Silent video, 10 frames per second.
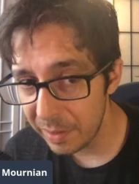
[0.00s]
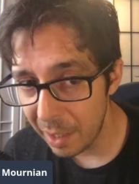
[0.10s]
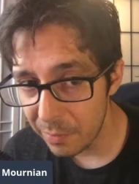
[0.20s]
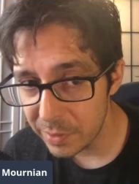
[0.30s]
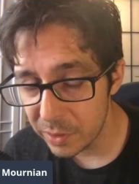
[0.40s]

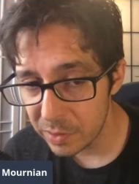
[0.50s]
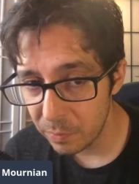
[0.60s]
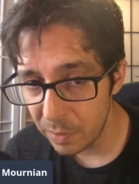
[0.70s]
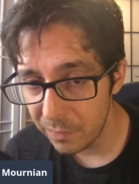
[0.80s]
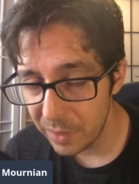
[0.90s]
that was just
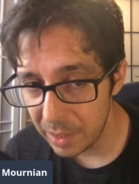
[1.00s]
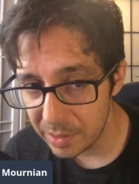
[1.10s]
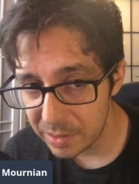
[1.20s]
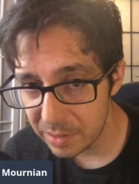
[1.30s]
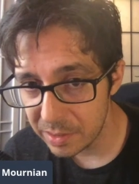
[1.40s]
one of the
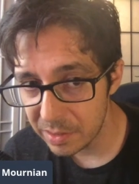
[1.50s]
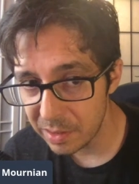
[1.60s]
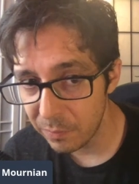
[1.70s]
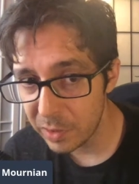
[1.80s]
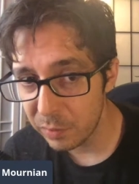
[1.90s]
instances
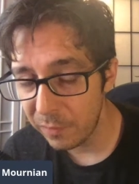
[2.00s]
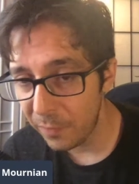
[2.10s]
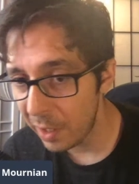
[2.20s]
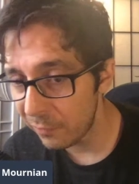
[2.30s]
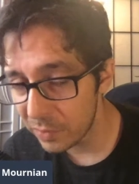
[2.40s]
in which we
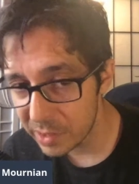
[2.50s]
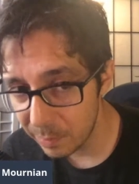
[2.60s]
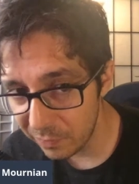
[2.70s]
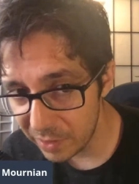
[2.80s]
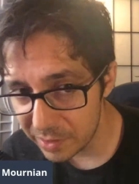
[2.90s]
find, for some
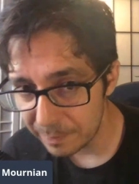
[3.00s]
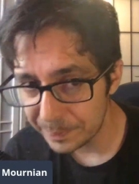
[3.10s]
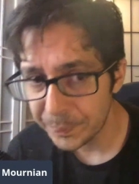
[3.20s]
of us,